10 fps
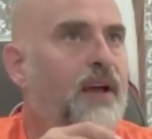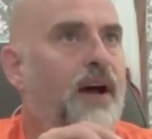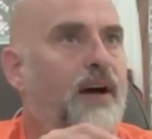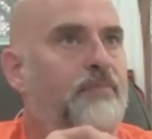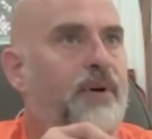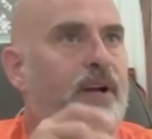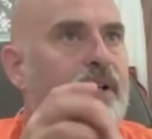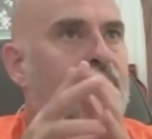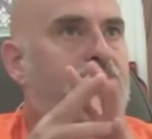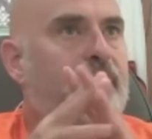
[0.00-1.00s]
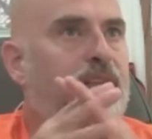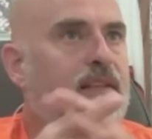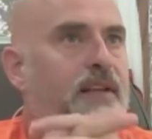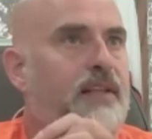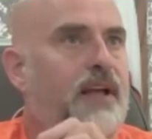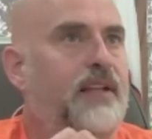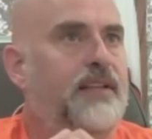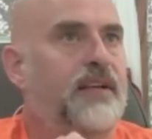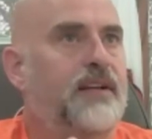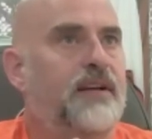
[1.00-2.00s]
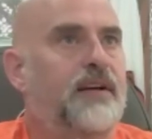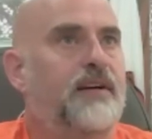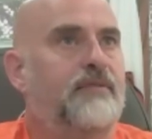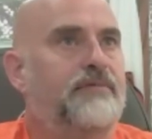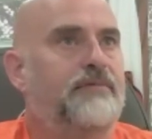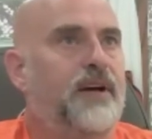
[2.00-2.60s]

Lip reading: But I think the idea of